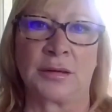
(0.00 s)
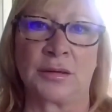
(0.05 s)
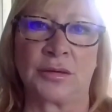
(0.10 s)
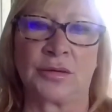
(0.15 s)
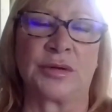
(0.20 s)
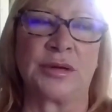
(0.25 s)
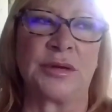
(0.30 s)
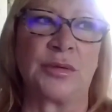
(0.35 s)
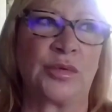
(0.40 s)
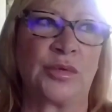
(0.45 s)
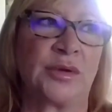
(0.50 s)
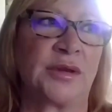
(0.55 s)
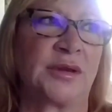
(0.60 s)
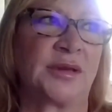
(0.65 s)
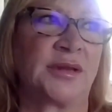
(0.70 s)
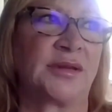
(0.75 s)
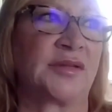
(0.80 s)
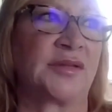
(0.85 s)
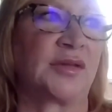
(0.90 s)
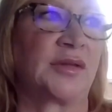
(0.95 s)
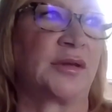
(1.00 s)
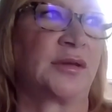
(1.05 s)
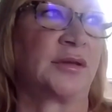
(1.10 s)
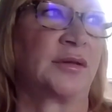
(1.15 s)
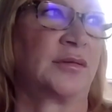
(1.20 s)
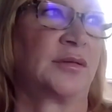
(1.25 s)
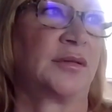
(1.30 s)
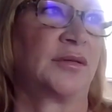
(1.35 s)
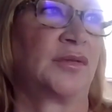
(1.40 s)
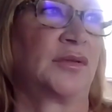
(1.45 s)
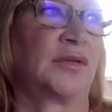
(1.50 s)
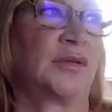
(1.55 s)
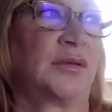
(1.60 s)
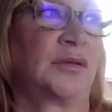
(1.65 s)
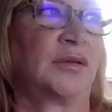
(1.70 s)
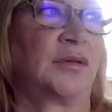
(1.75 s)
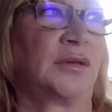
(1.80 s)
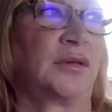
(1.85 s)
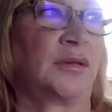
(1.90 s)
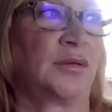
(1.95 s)
Greenwood
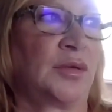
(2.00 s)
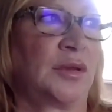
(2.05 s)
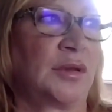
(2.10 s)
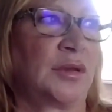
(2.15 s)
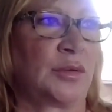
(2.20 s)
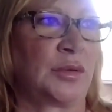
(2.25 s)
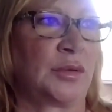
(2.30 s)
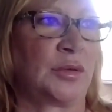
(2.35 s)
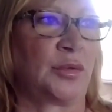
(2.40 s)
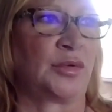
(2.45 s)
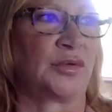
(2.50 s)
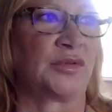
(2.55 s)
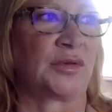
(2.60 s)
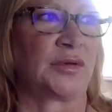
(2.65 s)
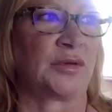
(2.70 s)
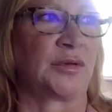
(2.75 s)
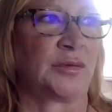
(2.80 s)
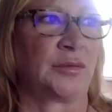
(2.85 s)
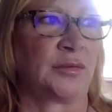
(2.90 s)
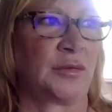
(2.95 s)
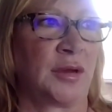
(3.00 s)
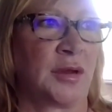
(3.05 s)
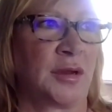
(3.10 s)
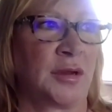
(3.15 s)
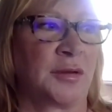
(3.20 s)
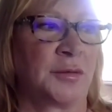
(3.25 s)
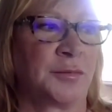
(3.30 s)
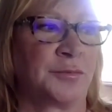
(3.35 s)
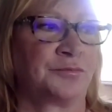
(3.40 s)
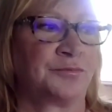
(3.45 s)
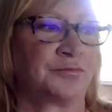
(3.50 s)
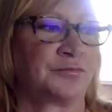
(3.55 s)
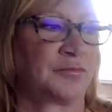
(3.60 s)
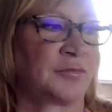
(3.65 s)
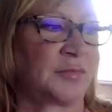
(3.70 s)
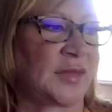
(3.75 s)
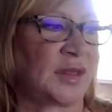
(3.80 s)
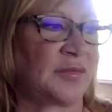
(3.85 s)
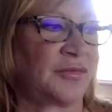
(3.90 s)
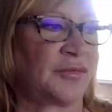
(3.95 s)
it was a
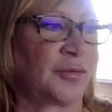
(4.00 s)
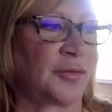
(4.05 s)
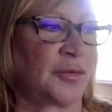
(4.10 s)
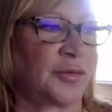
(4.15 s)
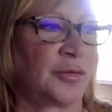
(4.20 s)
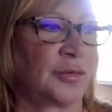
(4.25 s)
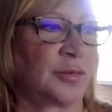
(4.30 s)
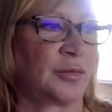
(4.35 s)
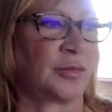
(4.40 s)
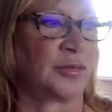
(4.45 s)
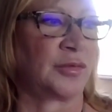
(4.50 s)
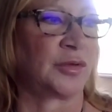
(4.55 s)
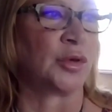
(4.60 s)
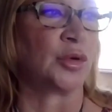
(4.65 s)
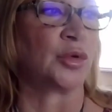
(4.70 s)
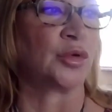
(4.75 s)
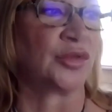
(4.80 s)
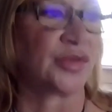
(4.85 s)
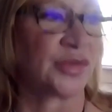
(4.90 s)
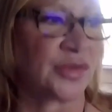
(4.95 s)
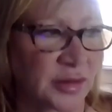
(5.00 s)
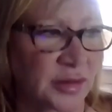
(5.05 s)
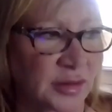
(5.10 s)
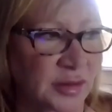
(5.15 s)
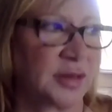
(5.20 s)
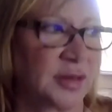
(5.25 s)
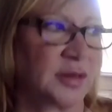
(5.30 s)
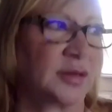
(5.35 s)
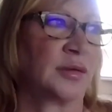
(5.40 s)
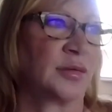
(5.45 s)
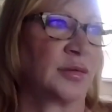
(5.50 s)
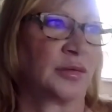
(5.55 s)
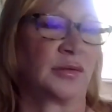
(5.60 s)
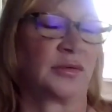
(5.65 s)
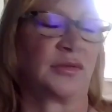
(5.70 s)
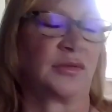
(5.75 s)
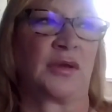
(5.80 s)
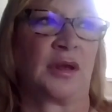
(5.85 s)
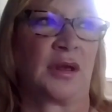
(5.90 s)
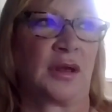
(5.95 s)
for youth. It
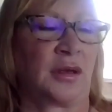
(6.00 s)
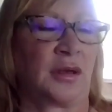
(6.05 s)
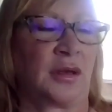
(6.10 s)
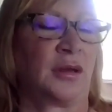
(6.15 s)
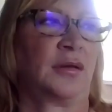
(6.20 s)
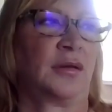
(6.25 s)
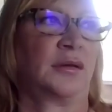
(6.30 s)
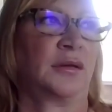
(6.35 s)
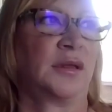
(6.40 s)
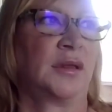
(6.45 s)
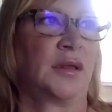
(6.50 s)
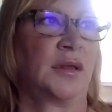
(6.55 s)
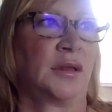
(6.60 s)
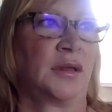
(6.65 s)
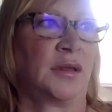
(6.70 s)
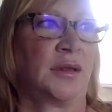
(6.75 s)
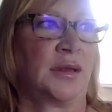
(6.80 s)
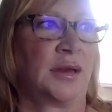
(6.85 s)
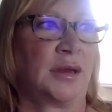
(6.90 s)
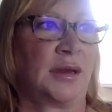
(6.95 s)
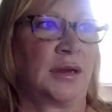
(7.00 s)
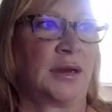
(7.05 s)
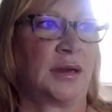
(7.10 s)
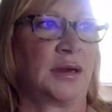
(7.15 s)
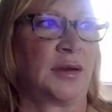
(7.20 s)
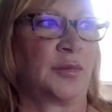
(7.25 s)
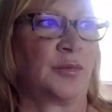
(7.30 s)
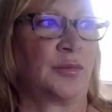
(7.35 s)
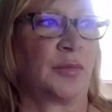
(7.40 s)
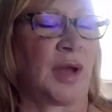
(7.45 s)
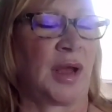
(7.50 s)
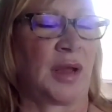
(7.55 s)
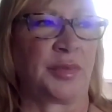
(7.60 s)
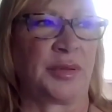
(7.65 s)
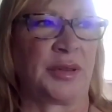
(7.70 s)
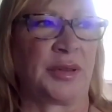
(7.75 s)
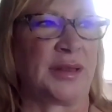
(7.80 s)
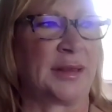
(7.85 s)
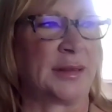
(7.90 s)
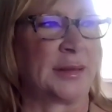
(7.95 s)
was I
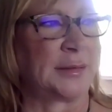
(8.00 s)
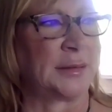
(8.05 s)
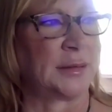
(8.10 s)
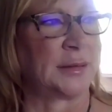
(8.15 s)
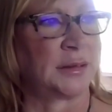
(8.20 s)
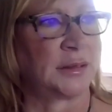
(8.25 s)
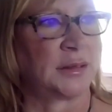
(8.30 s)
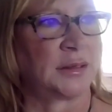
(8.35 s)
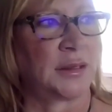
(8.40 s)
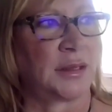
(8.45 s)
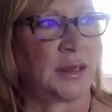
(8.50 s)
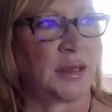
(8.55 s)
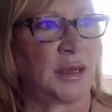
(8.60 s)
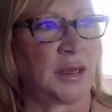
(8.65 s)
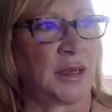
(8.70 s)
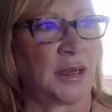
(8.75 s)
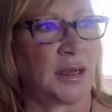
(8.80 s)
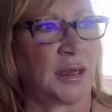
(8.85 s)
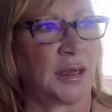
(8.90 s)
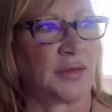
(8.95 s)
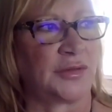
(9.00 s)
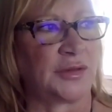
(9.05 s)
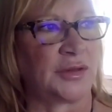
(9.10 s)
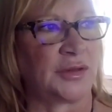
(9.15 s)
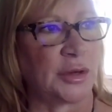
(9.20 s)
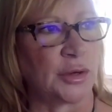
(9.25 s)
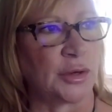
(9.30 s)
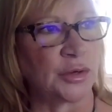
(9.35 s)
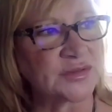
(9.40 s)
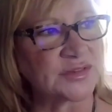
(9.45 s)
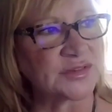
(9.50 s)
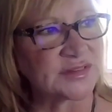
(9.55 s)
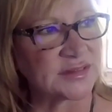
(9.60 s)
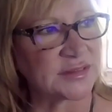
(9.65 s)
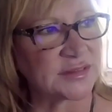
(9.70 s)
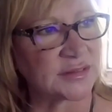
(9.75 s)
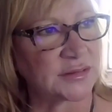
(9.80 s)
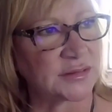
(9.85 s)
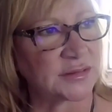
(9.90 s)
played the ghost.